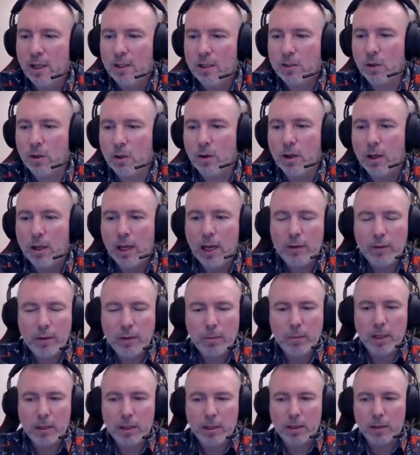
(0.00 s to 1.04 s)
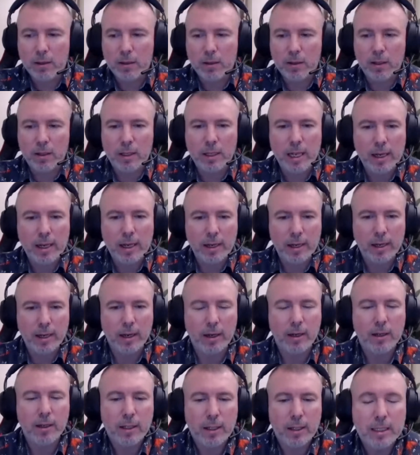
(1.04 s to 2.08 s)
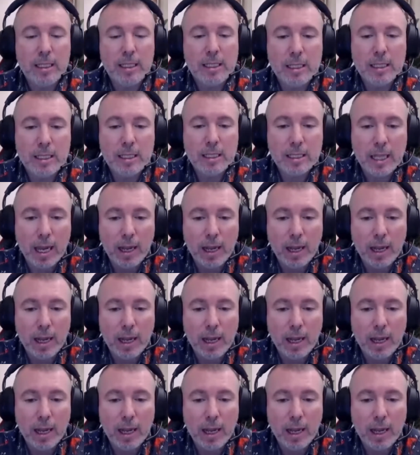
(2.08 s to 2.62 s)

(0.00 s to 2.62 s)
So everybody then there, these